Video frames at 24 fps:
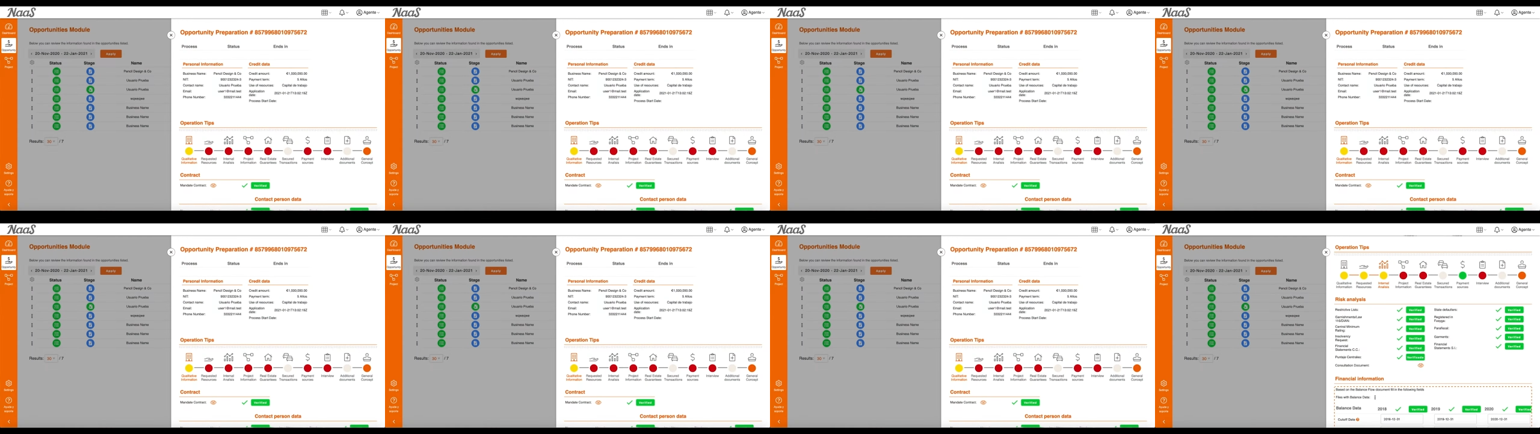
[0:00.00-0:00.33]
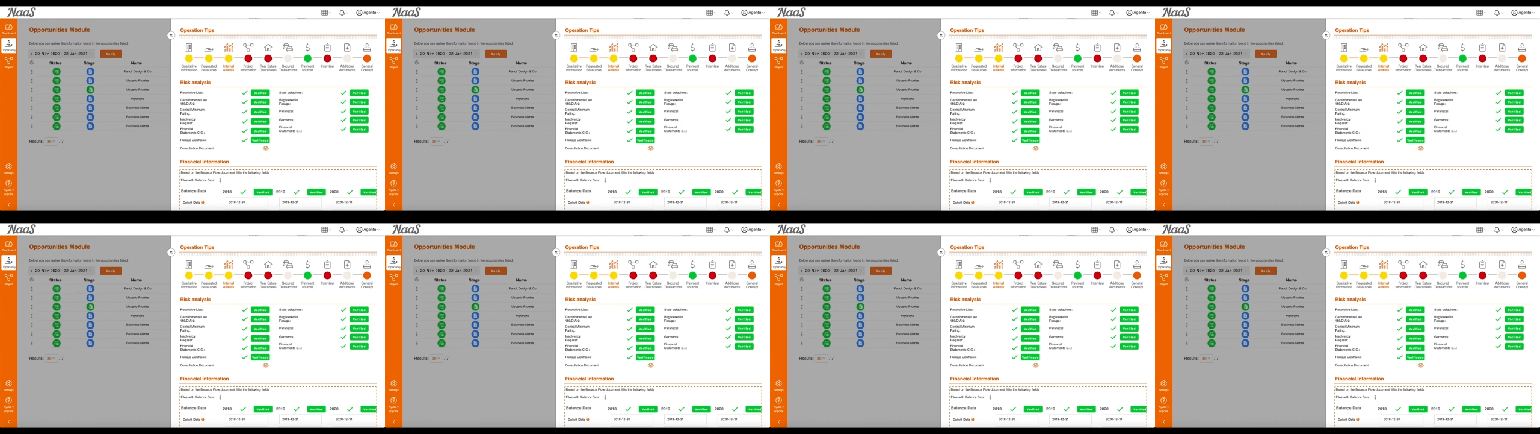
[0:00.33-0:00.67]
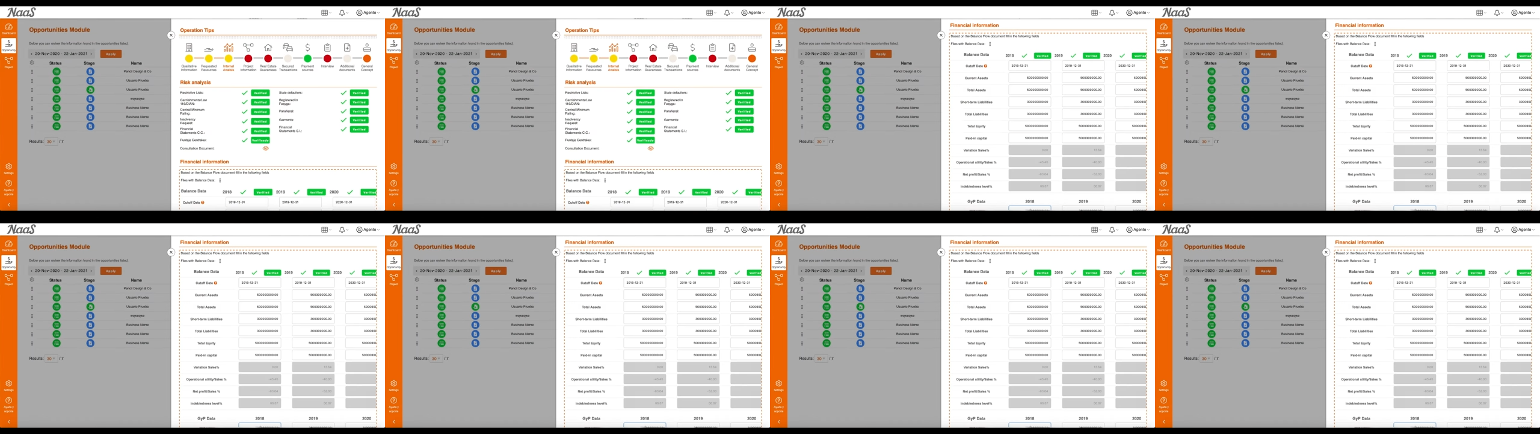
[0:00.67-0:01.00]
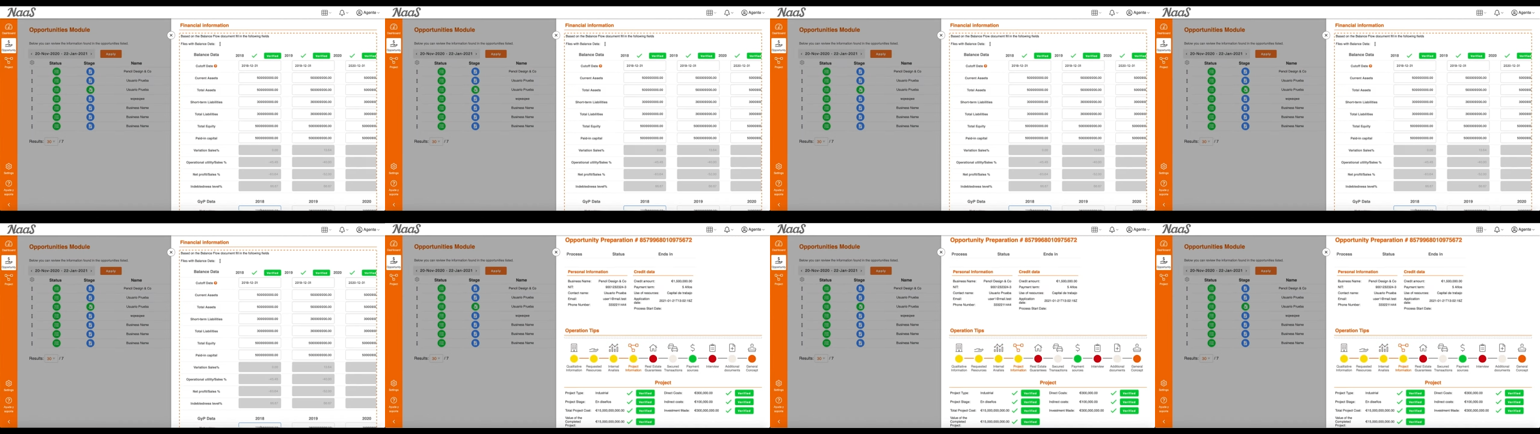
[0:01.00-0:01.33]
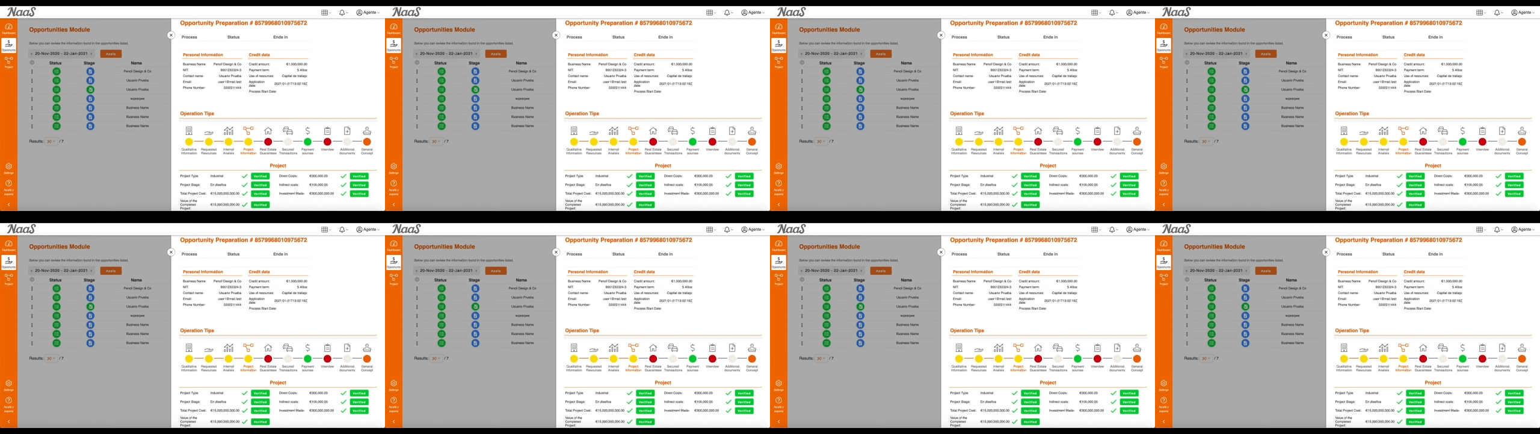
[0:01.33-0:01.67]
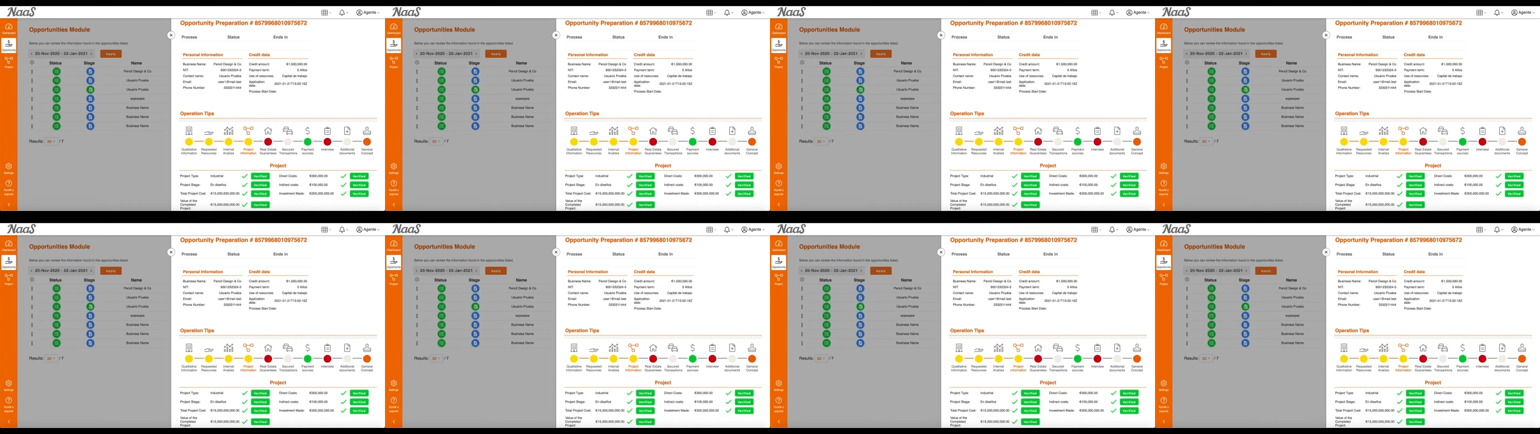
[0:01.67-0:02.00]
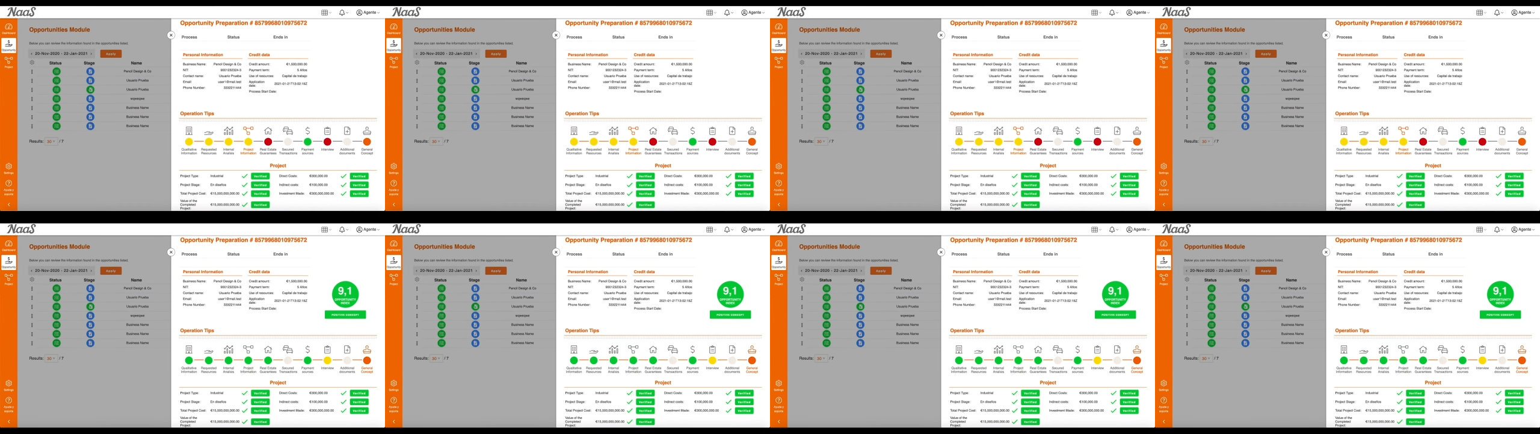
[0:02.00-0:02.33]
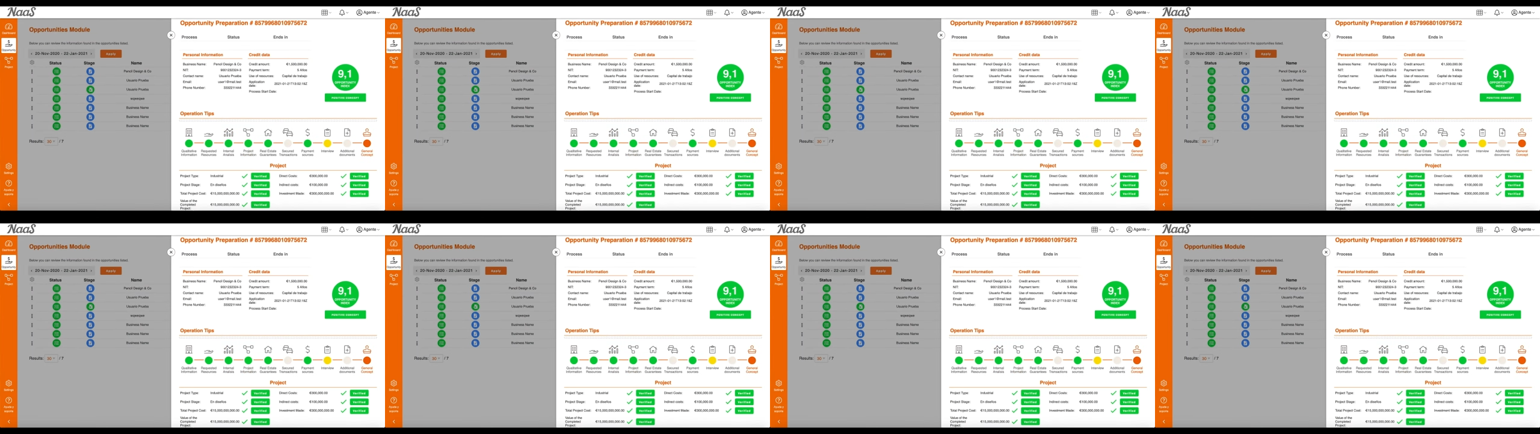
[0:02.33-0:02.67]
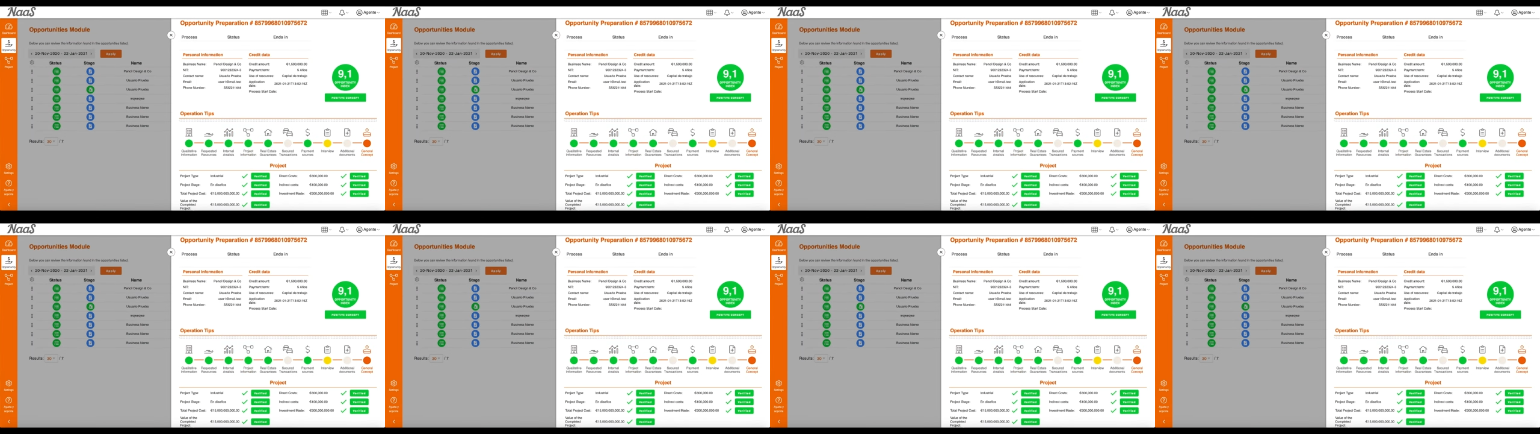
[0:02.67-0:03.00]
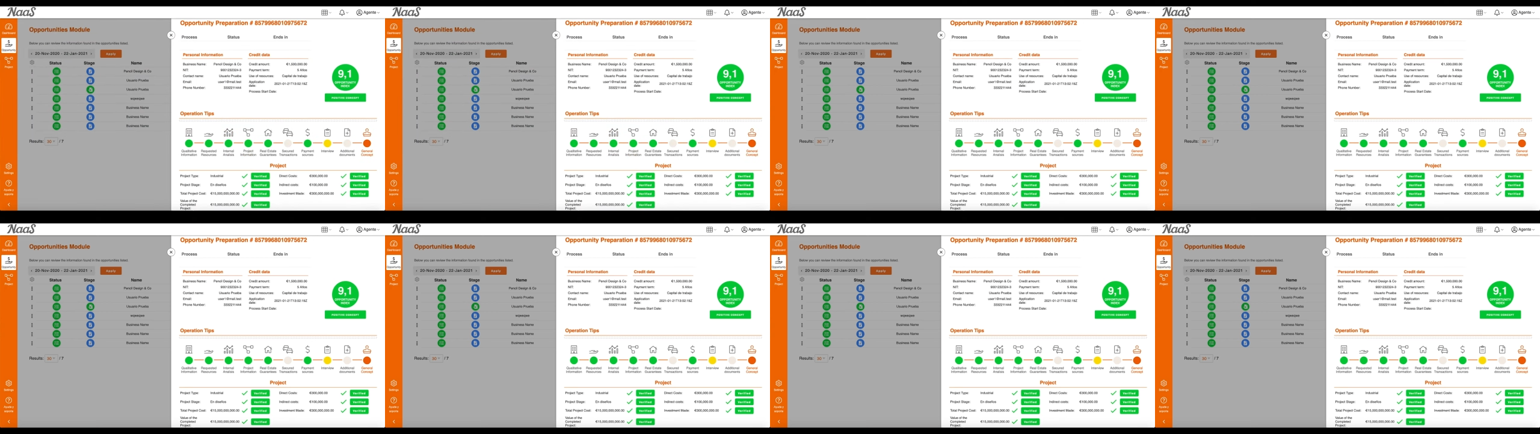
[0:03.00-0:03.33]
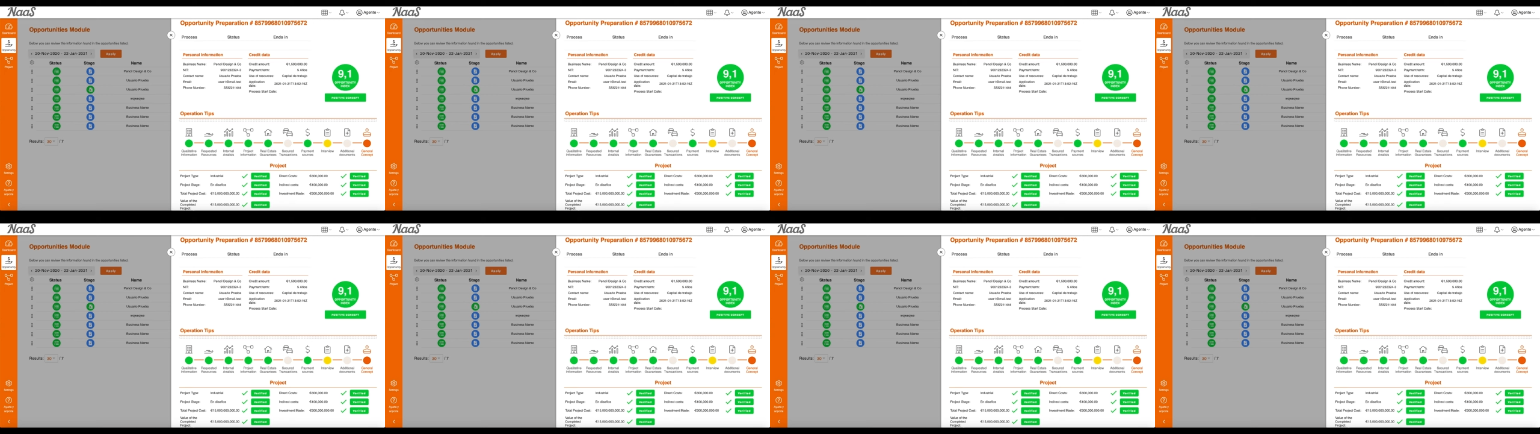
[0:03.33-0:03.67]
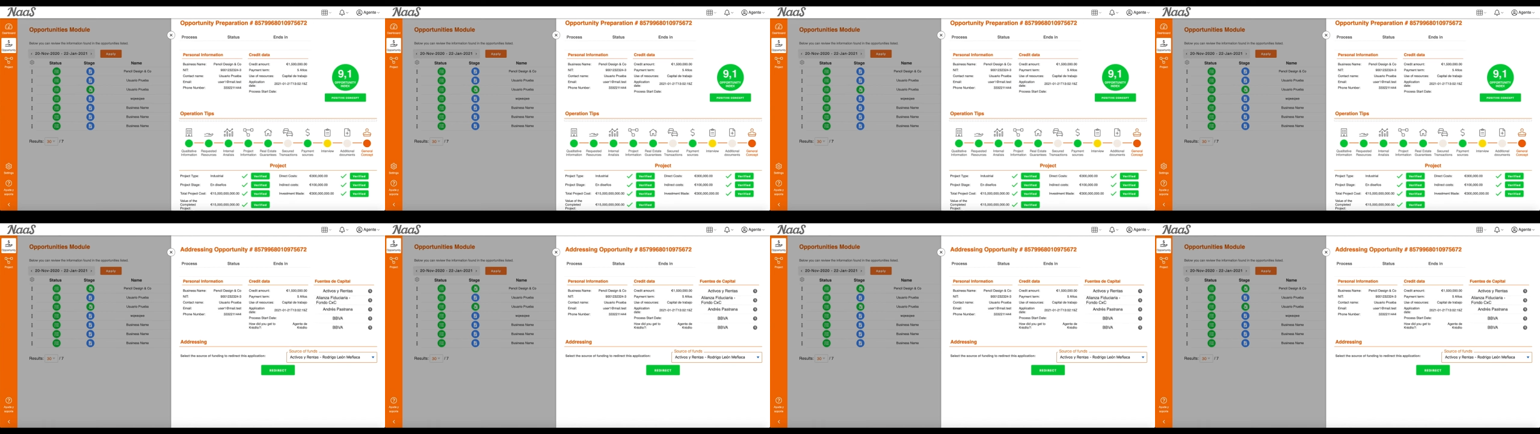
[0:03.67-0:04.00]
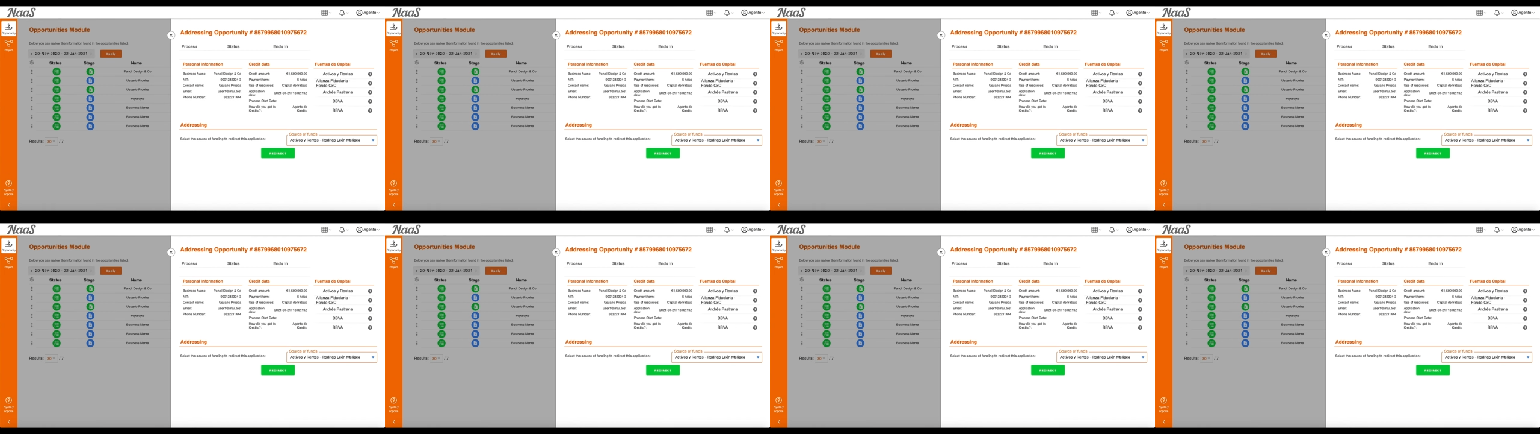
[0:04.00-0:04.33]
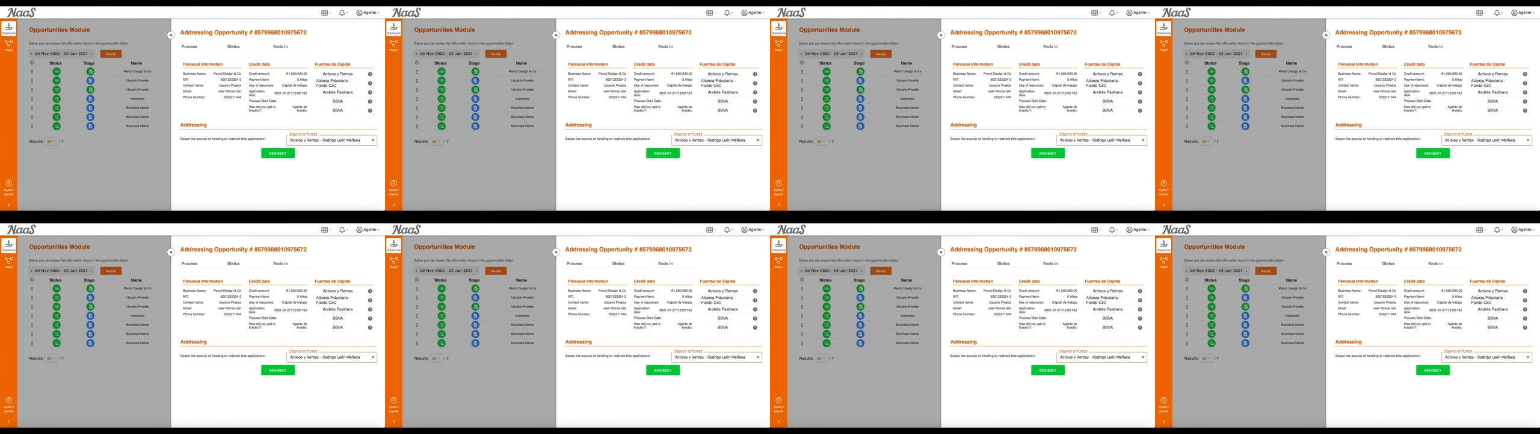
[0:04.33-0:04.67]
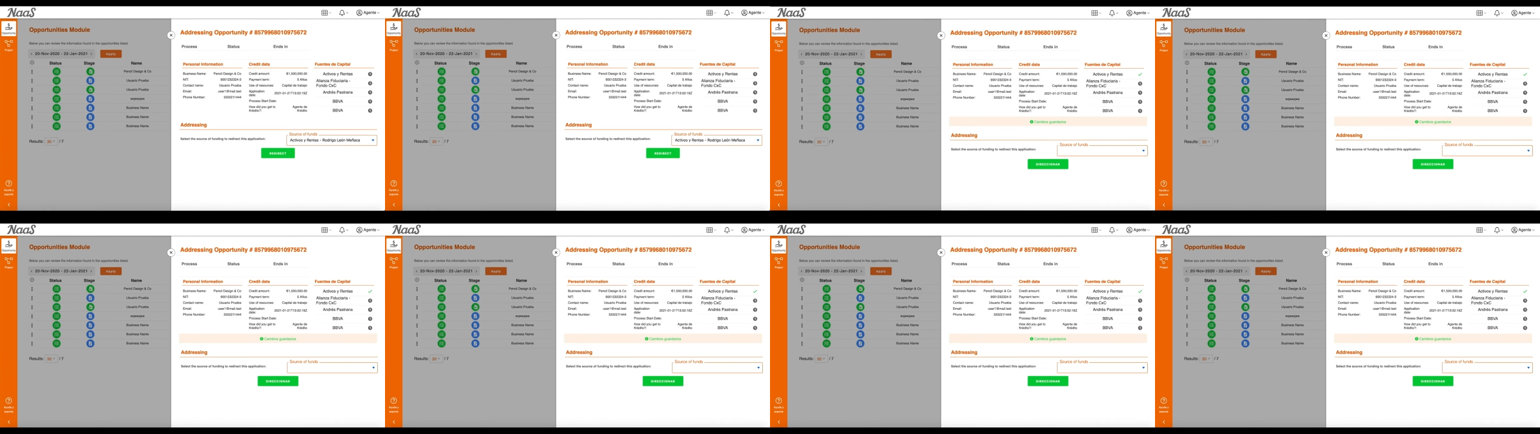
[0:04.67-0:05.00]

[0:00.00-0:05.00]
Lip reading: (no speaker visible)